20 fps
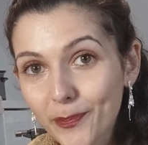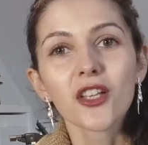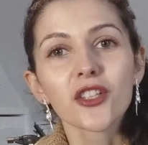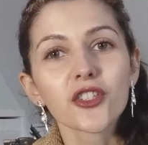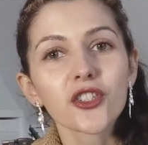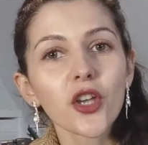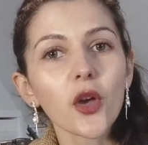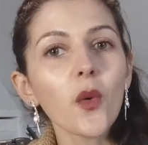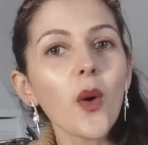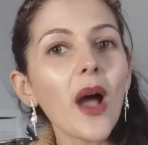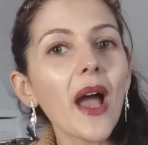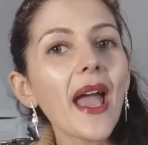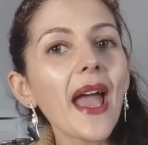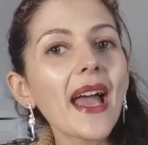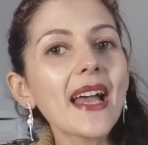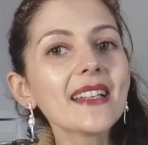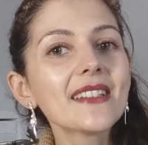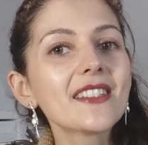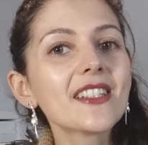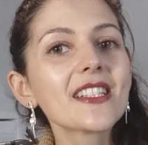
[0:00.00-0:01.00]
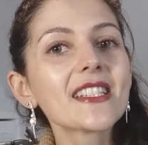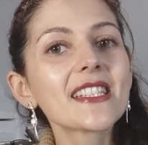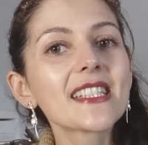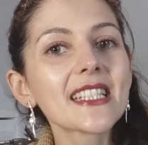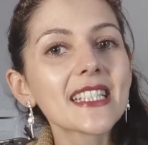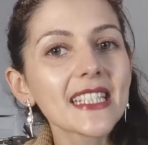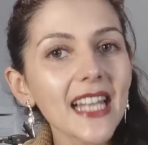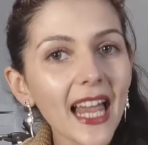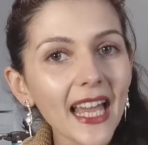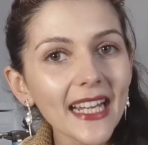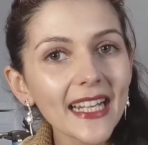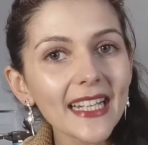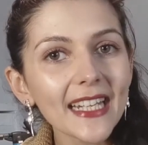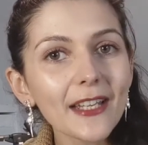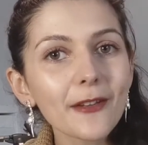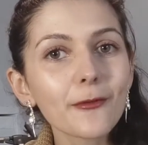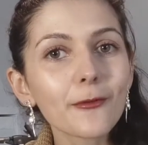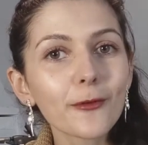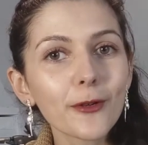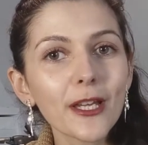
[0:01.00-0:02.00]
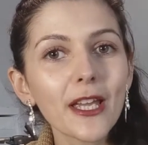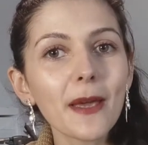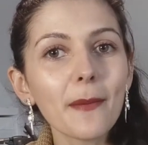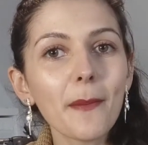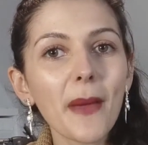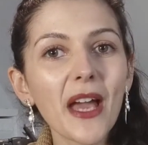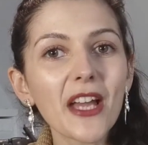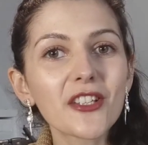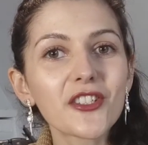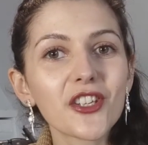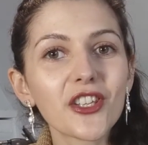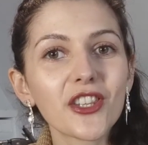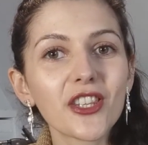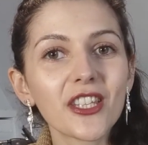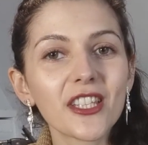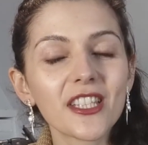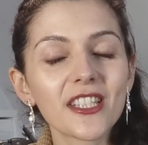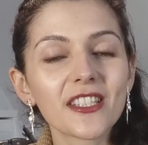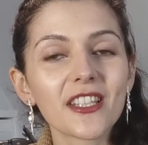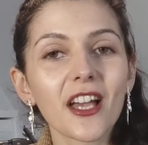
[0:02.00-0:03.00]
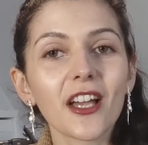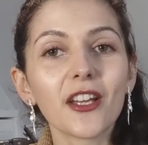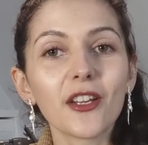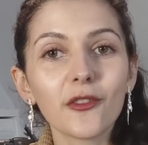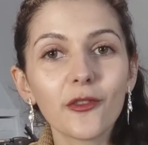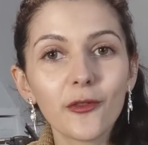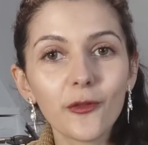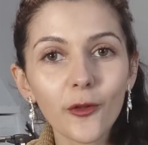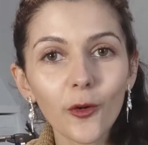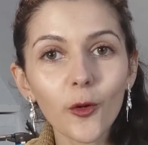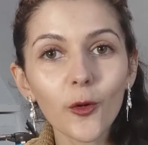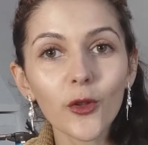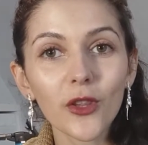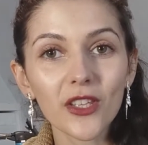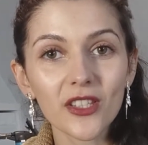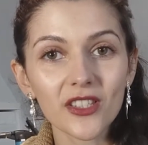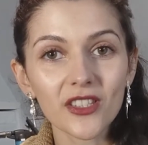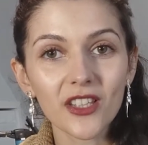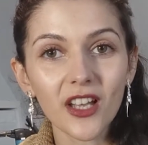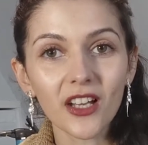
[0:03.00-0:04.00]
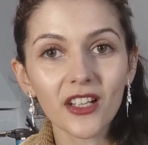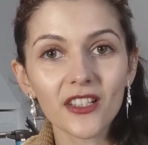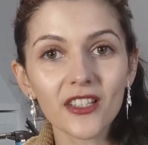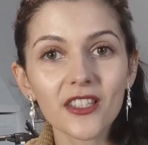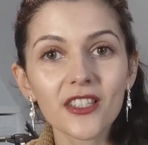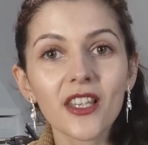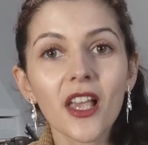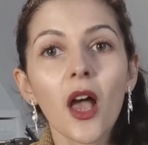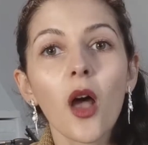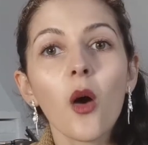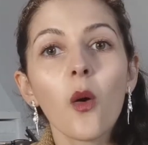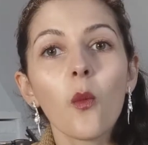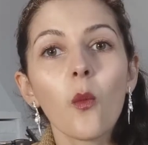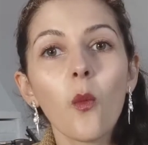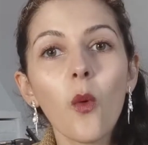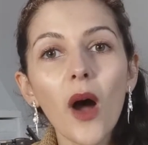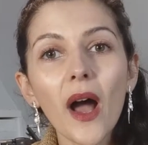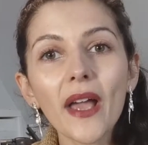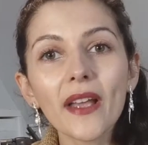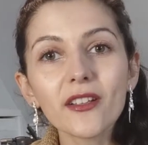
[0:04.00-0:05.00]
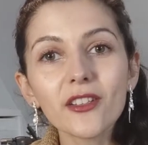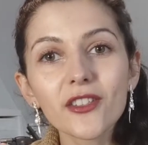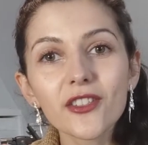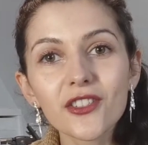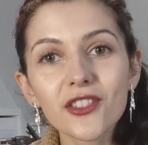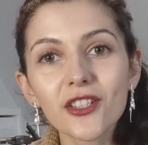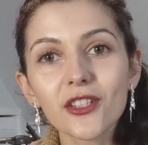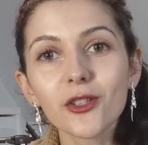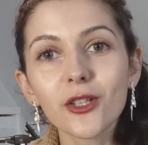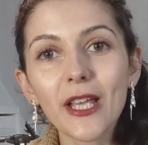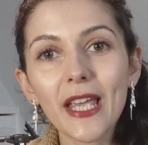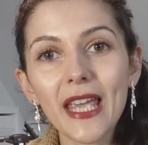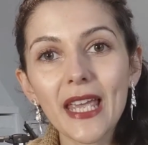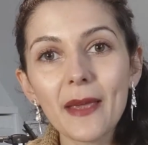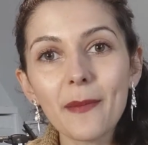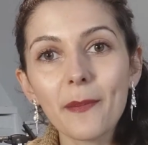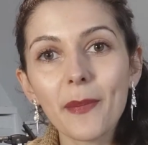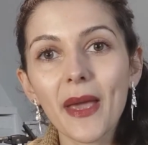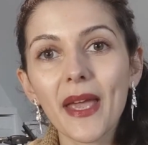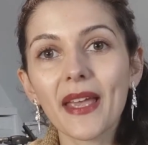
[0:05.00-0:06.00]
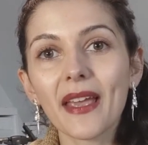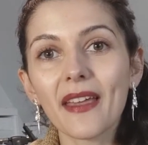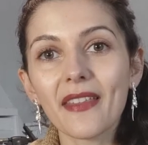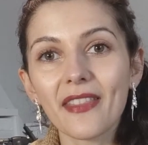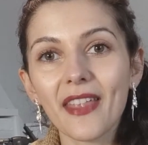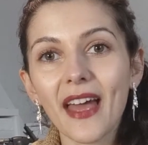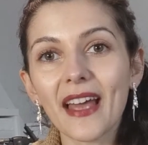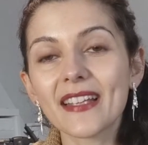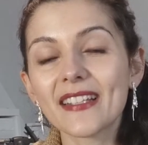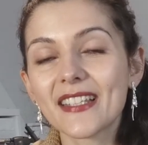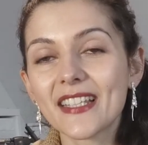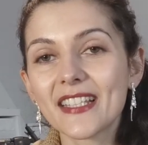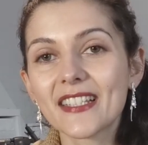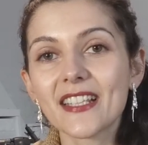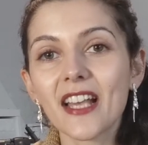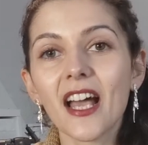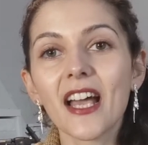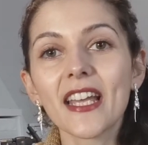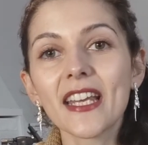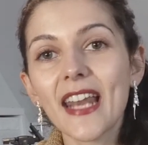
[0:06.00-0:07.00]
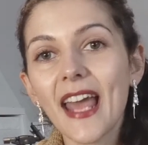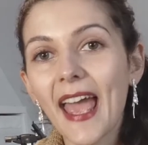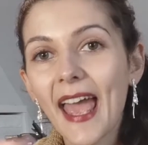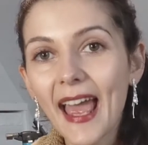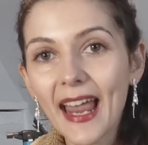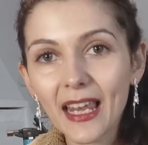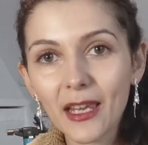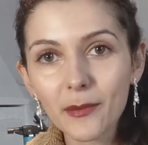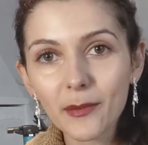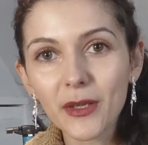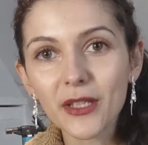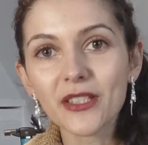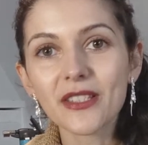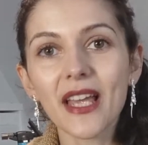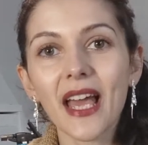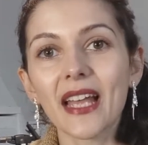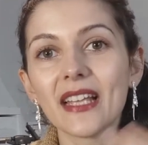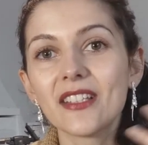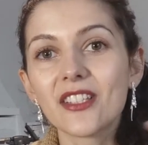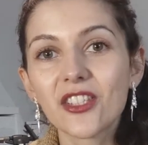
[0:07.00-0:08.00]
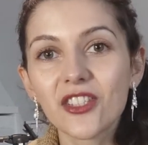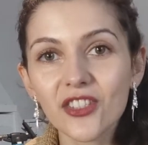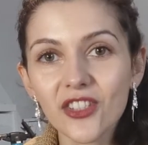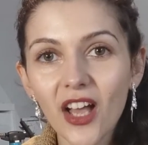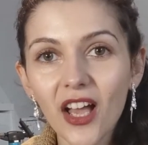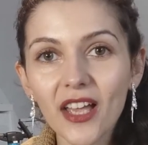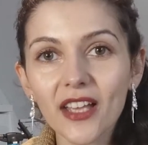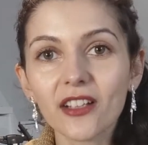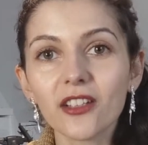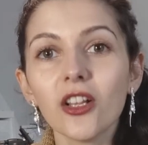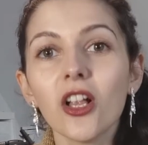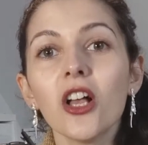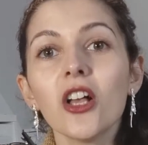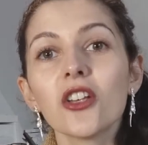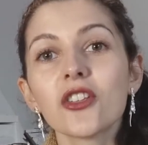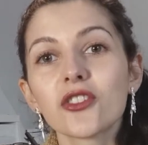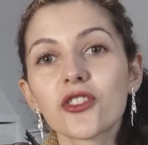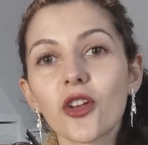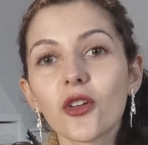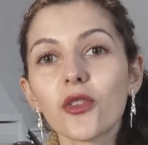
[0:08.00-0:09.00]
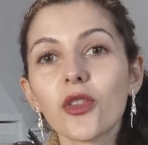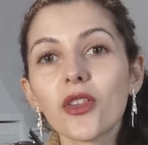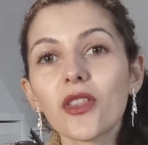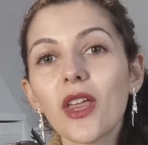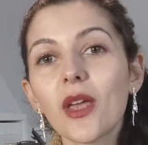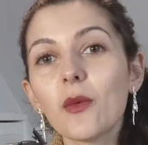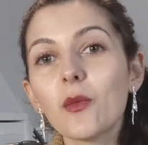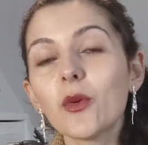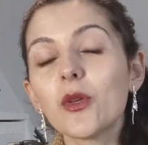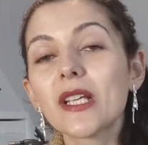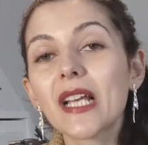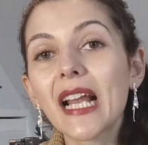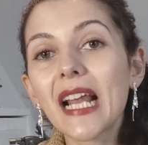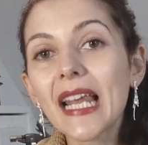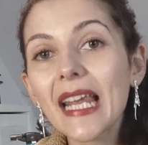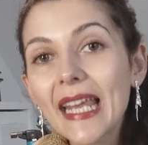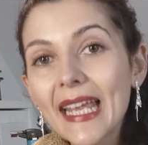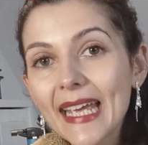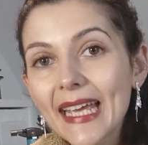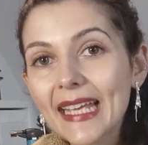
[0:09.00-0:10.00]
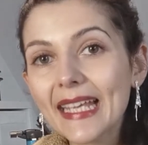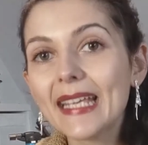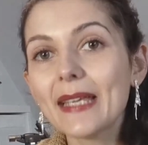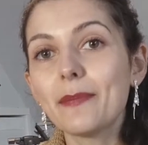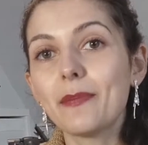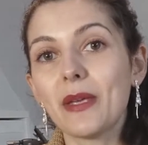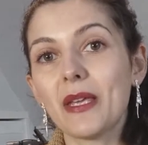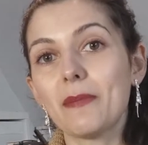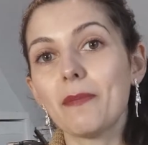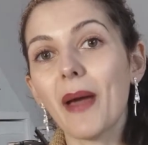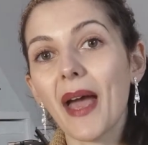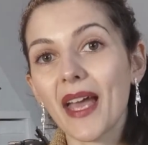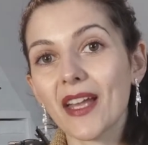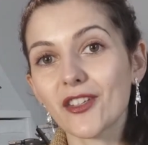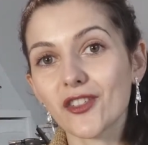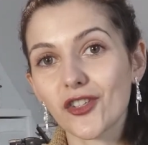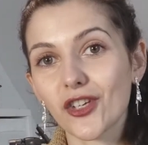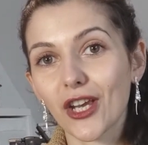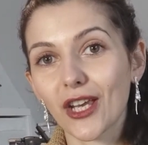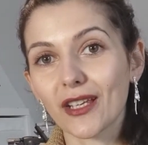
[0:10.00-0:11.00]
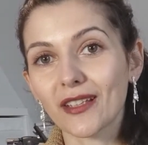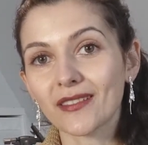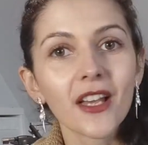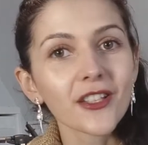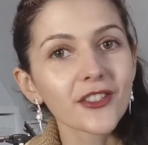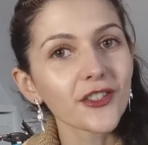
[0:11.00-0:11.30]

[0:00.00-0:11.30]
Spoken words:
So I had to slightly reimagine the design for the studs while still keeping that design element and style so that they would clearly be matching.